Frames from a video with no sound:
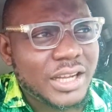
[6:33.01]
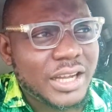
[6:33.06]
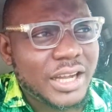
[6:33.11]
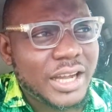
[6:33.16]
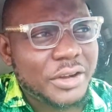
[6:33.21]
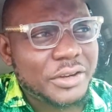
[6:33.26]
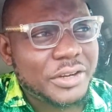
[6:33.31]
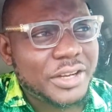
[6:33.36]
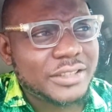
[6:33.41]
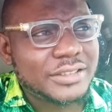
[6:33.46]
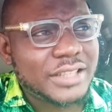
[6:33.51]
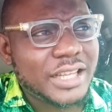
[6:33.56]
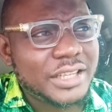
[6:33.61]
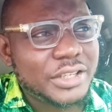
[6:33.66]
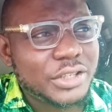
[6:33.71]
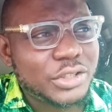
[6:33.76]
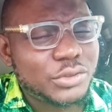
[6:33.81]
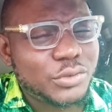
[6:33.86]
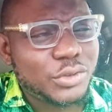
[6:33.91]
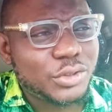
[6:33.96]
I
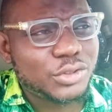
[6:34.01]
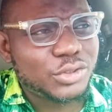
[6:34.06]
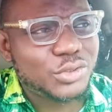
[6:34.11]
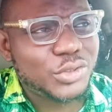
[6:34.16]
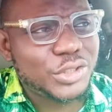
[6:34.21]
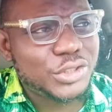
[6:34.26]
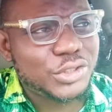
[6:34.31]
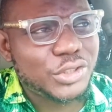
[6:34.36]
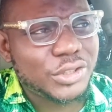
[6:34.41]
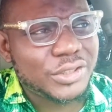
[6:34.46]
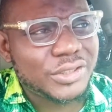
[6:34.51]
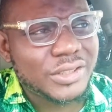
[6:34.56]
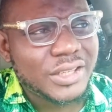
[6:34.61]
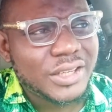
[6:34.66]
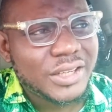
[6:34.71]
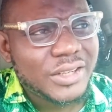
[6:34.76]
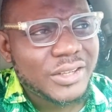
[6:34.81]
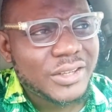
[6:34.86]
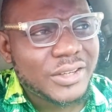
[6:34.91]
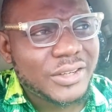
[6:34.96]
understand his frustration,
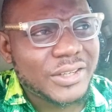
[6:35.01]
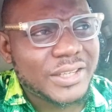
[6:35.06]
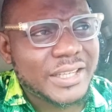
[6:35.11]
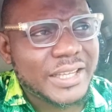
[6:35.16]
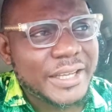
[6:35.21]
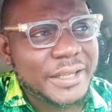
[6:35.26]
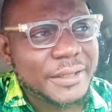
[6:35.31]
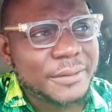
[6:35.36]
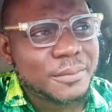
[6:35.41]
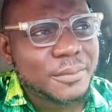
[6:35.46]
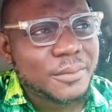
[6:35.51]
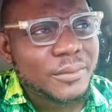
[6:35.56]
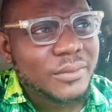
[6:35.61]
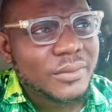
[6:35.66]
okay?